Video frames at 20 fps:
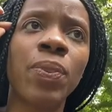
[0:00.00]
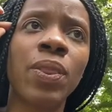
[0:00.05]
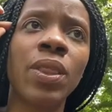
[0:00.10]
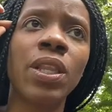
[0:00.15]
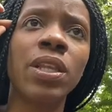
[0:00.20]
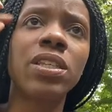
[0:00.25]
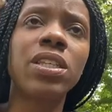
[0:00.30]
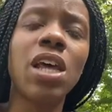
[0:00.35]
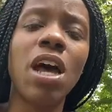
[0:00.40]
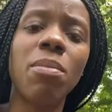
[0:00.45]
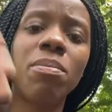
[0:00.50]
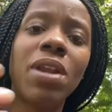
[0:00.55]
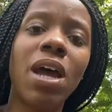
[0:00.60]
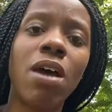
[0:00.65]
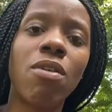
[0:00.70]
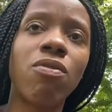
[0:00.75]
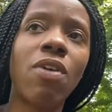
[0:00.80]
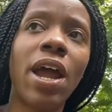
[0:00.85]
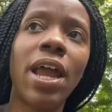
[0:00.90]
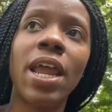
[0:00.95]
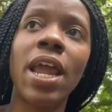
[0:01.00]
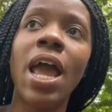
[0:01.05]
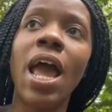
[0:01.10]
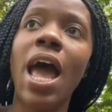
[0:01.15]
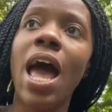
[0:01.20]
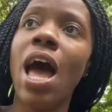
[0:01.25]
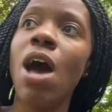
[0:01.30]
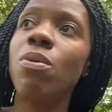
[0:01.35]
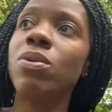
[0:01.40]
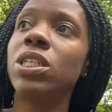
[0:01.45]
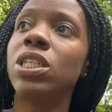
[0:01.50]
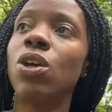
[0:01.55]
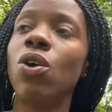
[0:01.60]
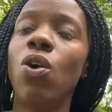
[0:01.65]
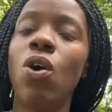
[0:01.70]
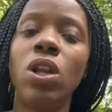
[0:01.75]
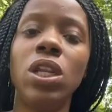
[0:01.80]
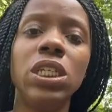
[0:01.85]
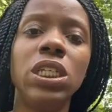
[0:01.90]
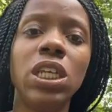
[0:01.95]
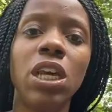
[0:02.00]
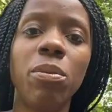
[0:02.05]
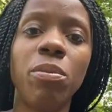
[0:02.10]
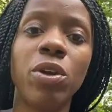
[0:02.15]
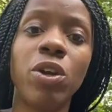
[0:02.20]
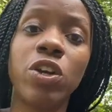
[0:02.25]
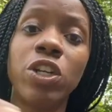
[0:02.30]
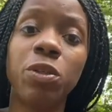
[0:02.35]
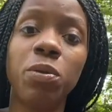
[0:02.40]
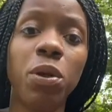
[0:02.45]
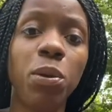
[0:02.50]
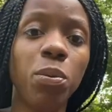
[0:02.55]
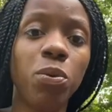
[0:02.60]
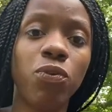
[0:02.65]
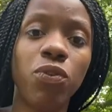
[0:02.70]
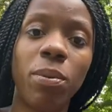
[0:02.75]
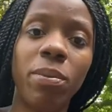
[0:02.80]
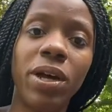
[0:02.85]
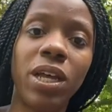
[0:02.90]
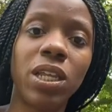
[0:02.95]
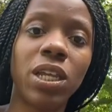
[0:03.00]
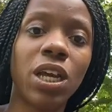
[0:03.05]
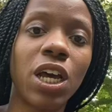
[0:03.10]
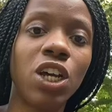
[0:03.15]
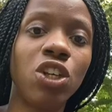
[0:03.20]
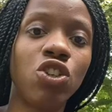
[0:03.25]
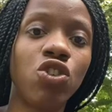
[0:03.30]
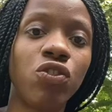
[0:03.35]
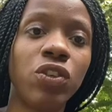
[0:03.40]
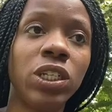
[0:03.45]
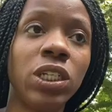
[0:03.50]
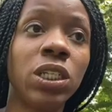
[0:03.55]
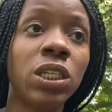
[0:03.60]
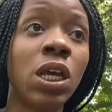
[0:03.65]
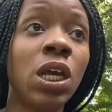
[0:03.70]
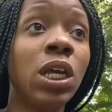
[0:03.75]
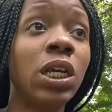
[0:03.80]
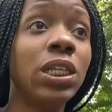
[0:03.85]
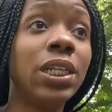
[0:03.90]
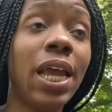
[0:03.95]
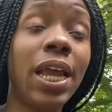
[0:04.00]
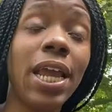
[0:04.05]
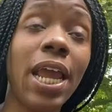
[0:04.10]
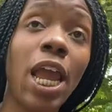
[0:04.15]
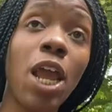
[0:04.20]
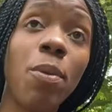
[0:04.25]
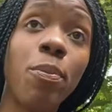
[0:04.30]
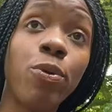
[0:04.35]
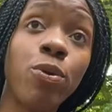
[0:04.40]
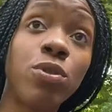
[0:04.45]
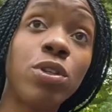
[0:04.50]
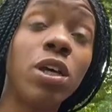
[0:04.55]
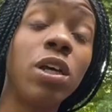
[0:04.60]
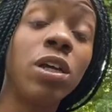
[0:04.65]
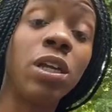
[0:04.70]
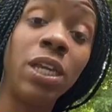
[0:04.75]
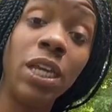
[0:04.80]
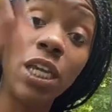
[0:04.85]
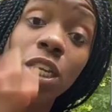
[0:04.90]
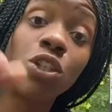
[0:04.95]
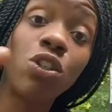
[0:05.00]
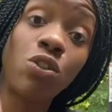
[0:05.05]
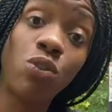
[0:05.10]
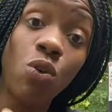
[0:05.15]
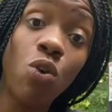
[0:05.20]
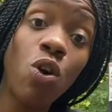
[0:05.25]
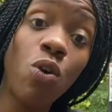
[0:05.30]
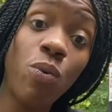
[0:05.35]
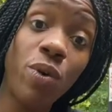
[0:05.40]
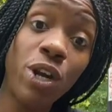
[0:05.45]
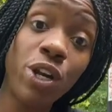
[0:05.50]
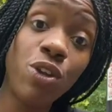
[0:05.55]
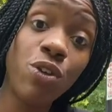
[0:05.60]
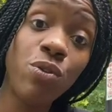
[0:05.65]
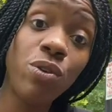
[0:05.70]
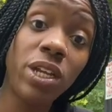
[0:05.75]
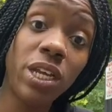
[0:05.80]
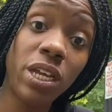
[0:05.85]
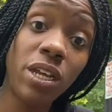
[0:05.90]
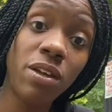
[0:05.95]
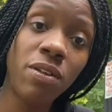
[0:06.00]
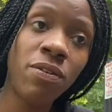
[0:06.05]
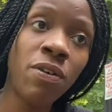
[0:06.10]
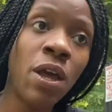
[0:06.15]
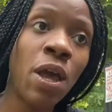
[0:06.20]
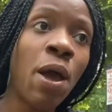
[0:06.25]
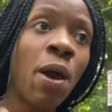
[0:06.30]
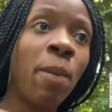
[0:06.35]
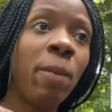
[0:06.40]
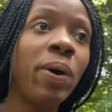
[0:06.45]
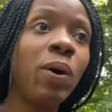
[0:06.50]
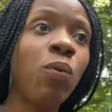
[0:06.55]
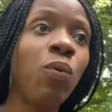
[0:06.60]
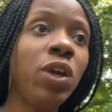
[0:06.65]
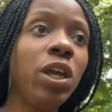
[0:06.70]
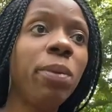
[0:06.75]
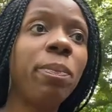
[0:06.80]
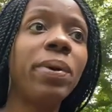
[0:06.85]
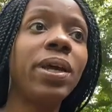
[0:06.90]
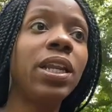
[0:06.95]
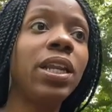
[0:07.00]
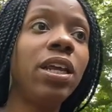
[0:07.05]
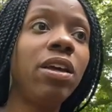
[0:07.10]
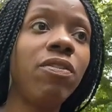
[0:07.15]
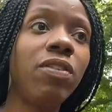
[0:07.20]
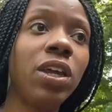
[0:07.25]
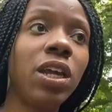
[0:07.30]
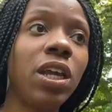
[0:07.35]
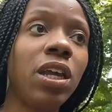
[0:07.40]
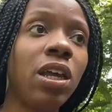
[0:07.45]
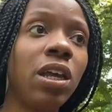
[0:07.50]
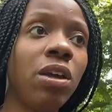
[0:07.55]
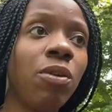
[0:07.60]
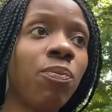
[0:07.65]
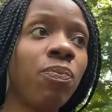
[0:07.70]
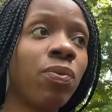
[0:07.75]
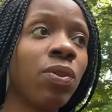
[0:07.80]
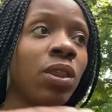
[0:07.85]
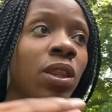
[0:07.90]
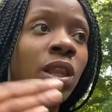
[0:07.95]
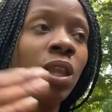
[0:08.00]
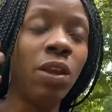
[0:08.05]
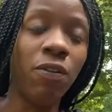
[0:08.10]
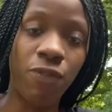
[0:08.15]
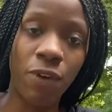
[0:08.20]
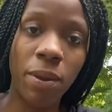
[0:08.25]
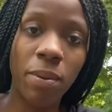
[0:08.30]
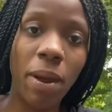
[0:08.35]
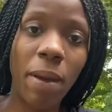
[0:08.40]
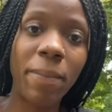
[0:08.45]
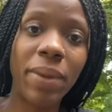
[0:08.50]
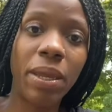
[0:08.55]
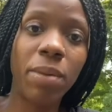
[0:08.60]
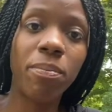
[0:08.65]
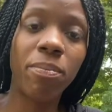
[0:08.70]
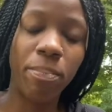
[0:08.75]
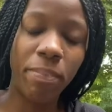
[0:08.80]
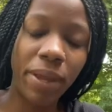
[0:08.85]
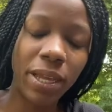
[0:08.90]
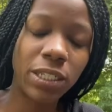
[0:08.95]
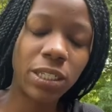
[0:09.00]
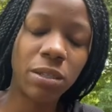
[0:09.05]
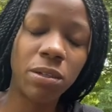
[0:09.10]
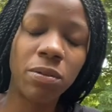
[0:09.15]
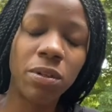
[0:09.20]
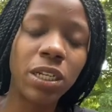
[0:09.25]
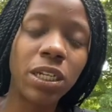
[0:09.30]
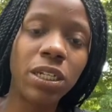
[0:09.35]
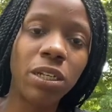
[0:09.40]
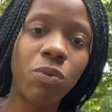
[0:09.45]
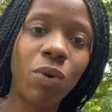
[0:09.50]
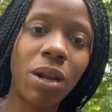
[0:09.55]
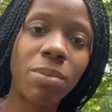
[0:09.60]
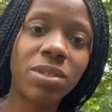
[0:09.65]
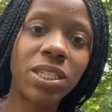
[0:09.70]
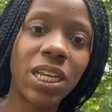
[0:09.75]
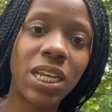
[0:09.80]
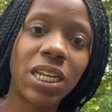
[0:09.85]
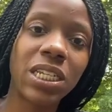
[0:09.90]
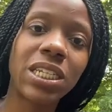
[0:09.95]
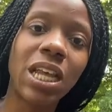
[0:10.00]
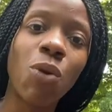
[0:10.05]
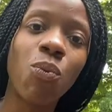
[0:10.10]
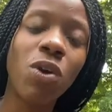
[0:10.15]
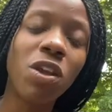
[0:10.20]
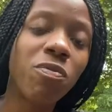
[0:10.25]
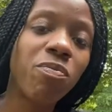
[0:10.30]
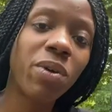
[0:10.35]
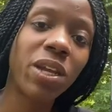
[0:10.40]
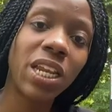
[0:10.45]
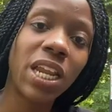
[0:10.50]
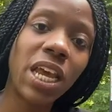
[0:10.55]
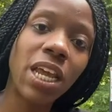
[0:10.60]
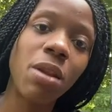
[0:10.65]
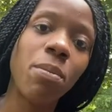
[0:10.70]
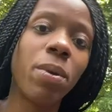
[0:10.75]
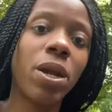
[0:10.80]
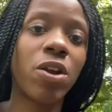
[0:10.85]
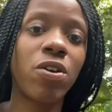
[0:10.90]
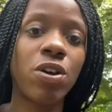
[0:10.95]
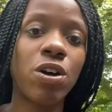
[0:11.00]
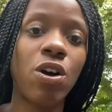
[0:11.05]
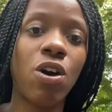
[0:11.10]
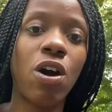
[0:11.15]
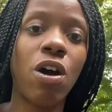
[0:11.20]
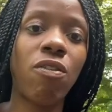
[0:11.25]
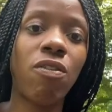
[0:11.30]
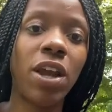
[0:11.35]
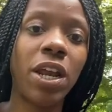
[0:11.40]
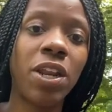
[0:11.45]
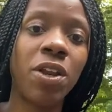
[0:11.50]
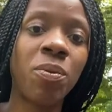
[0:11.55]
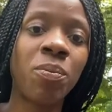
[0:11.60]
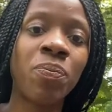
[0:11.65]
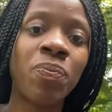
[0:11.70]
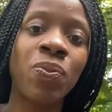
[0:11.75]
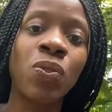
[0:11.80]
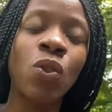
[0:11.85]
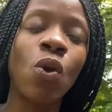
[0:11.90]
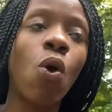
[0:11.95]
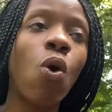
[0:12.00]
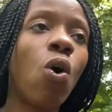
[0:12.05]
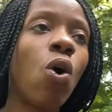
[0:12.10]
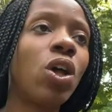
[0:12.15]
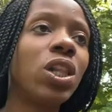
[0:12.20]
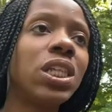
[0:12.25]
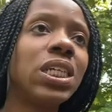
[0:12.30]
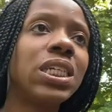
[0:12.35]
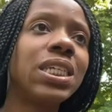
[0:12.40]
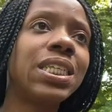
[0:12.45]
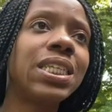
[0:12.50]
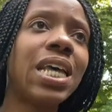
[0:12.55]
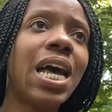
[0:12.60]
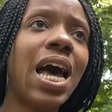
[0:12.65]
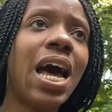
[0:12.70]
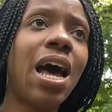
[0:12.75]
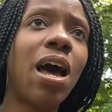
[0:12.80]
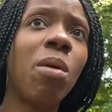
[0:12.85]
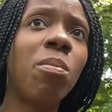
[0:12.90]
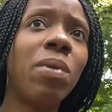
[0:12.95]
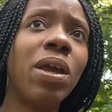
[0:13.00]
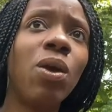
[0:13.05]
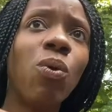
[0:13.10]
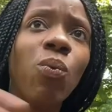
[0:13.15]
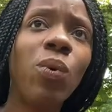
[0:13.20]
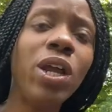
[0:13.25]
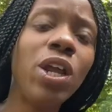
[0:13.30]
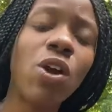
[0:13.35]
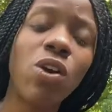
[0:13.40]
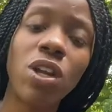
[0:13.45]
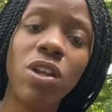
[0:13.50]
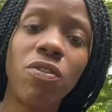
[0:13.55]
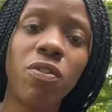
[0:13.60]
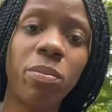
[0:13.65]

something not right. How is it all these immigrants, people from other countries, they able to get a store where you live? But we've been living here for, I mean, basically what I'm saying is like we've been in America already all this time, and we don't even